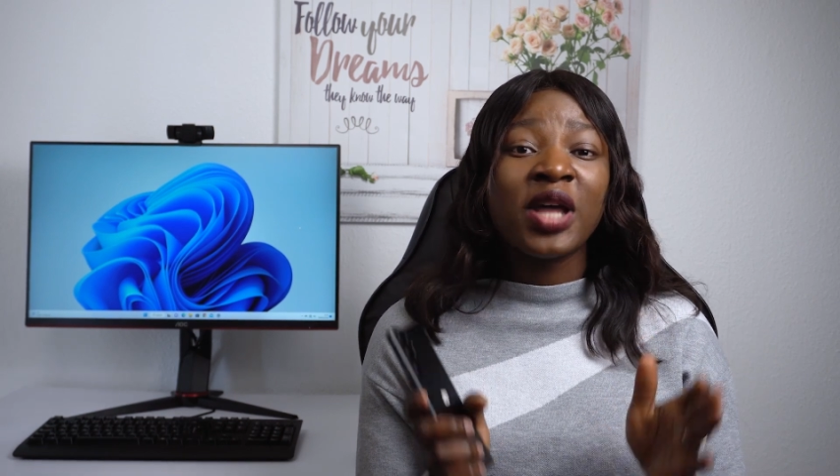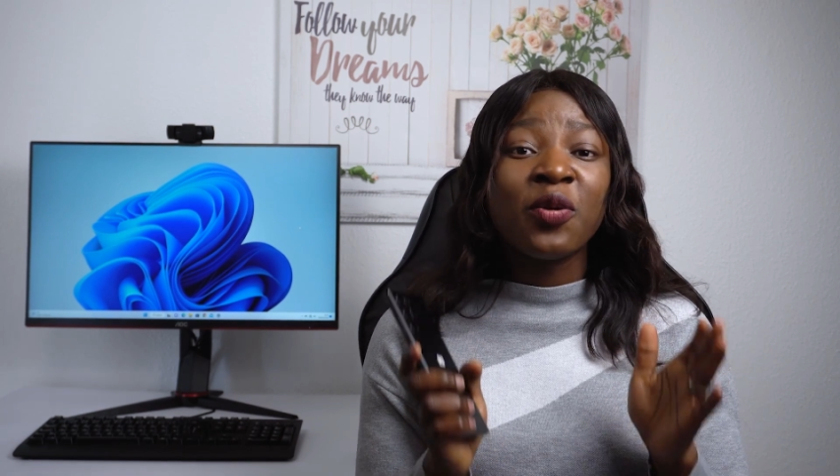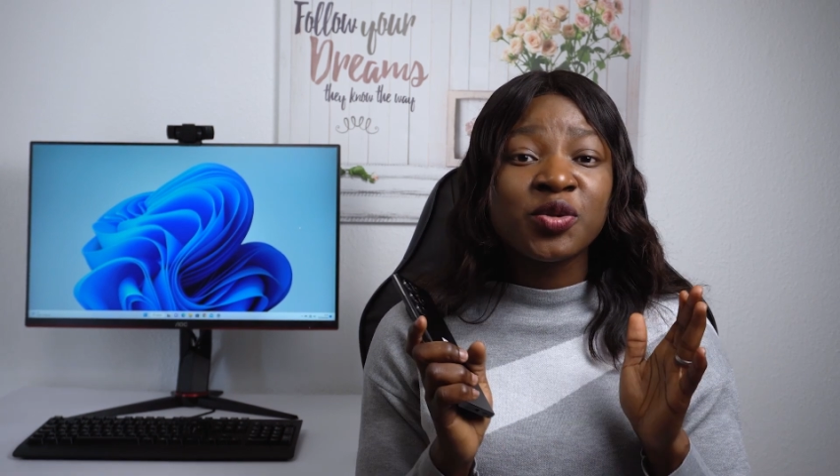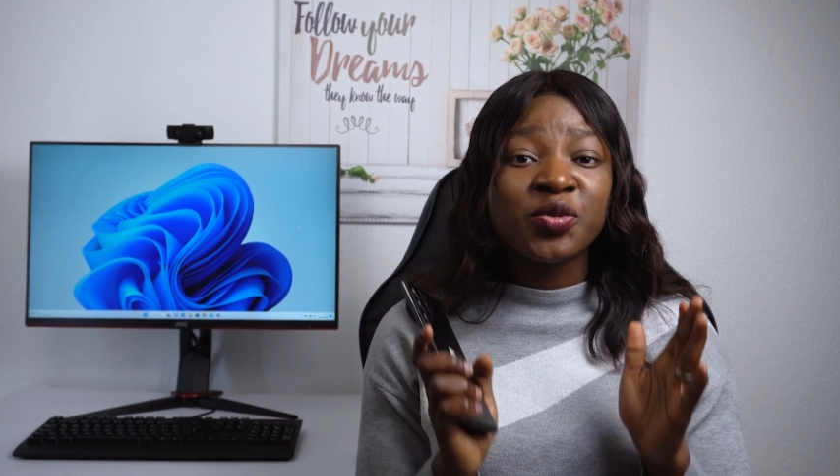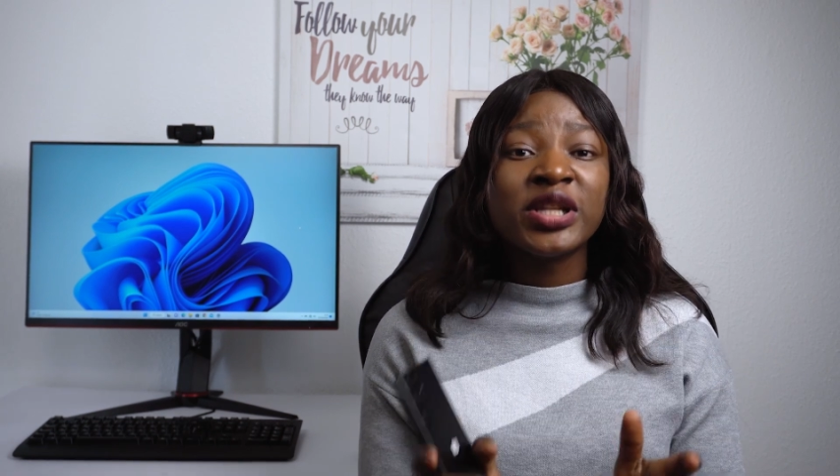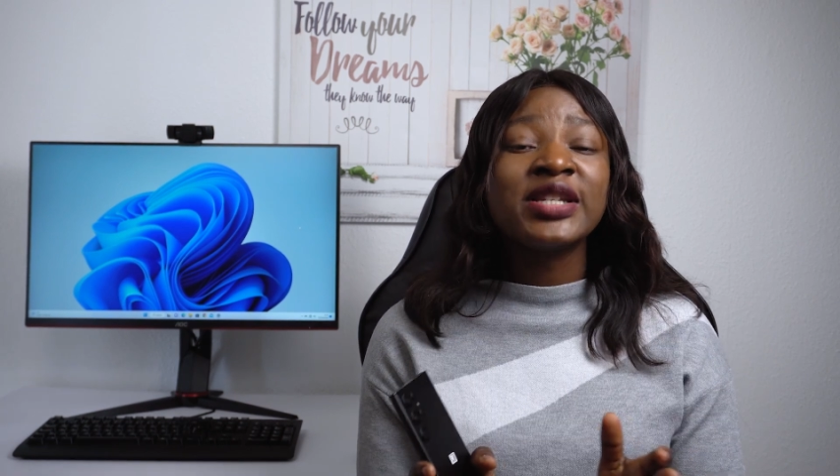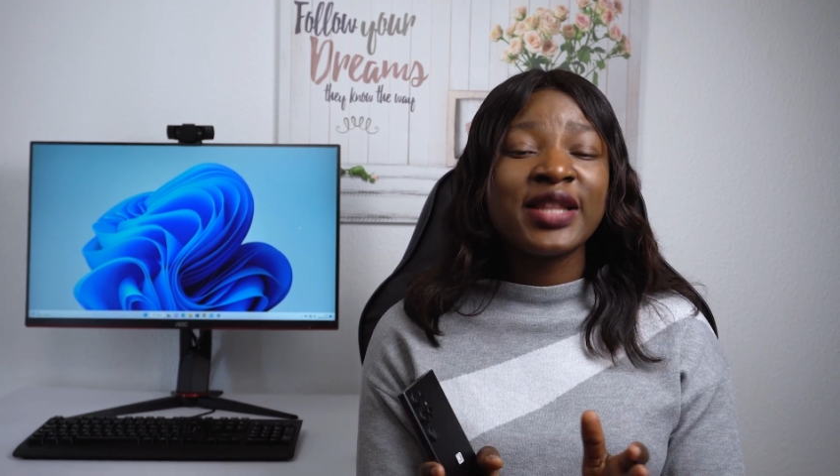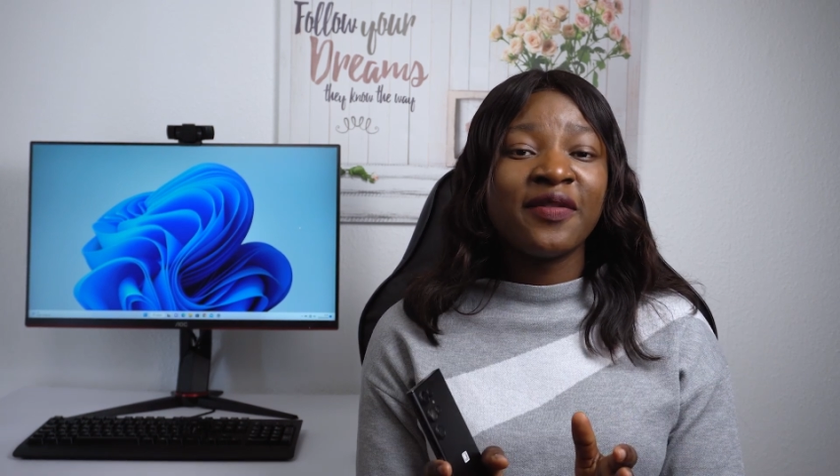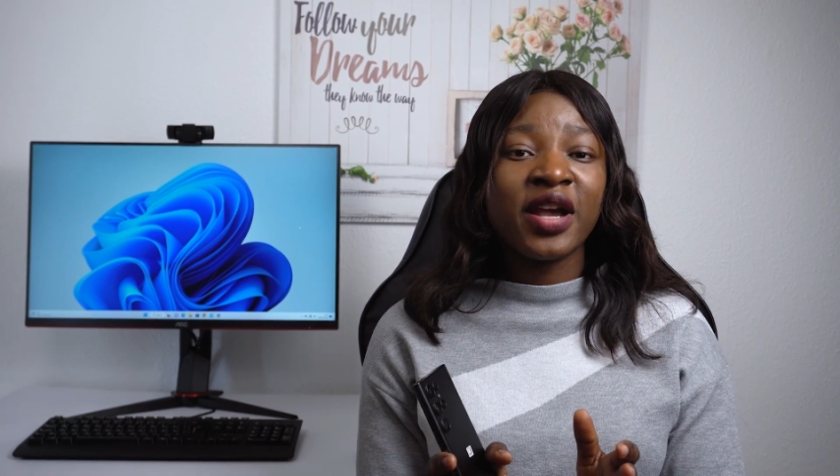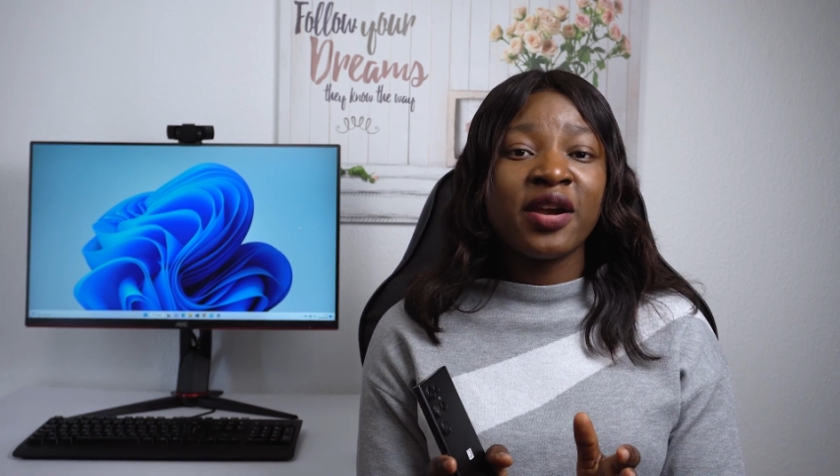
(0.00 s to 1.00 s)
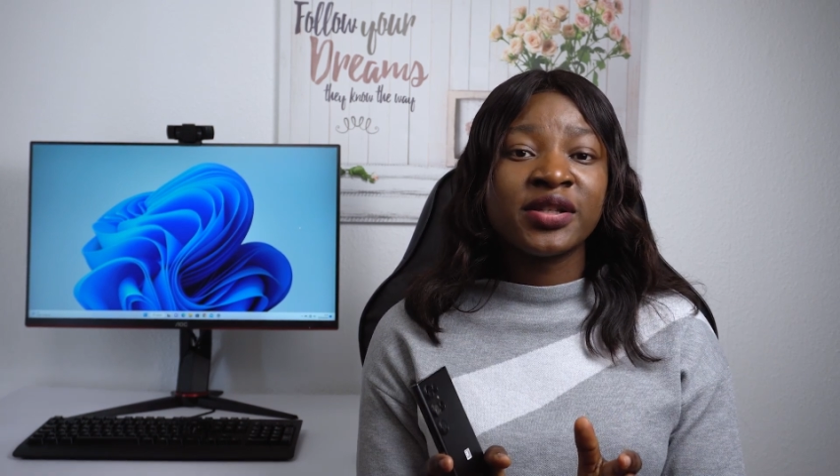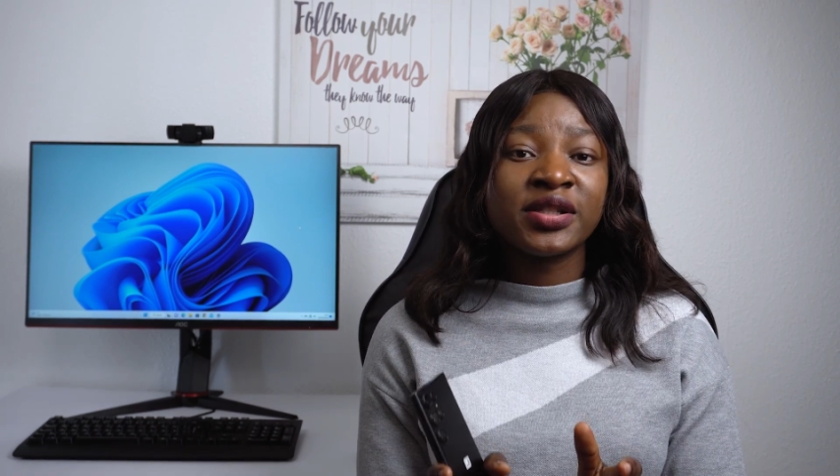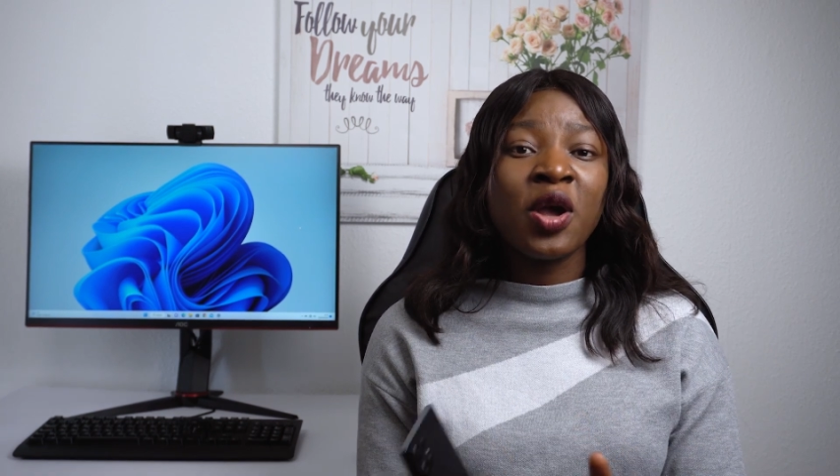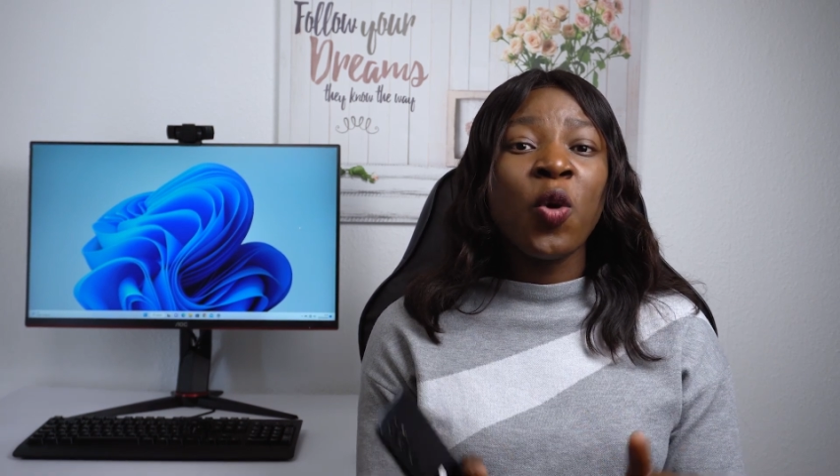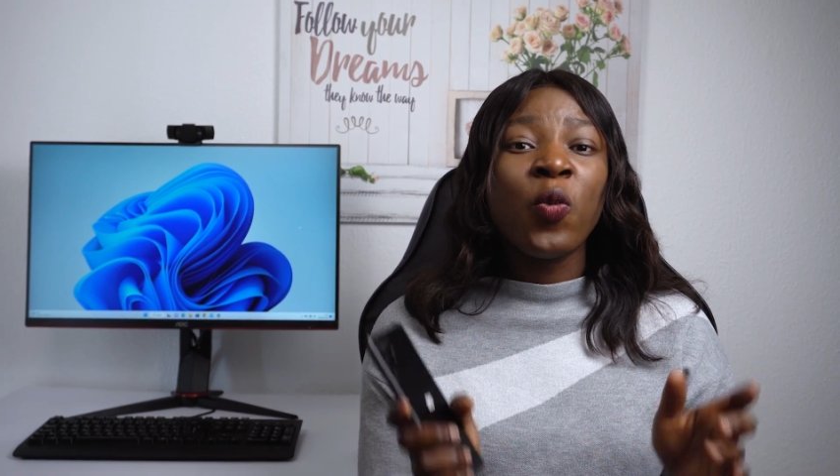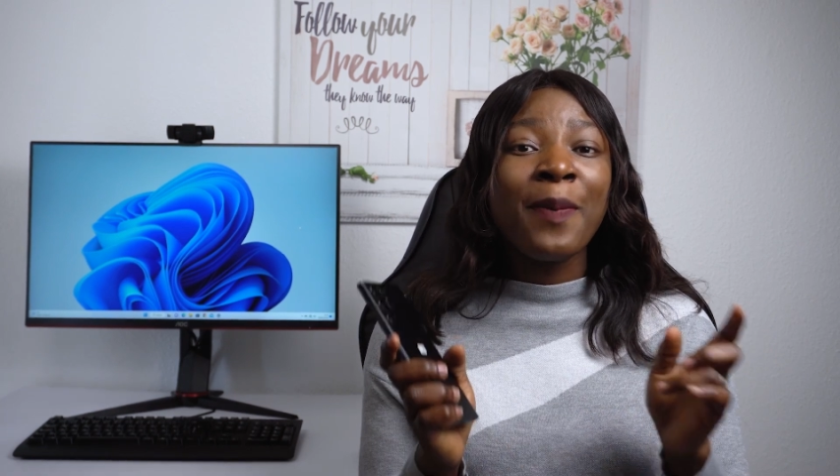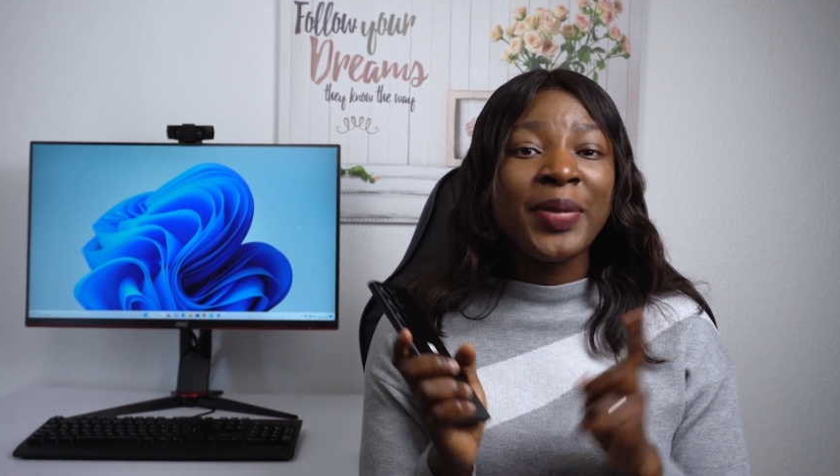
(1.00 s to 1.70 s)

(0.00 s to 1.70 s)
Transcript: that was released after it were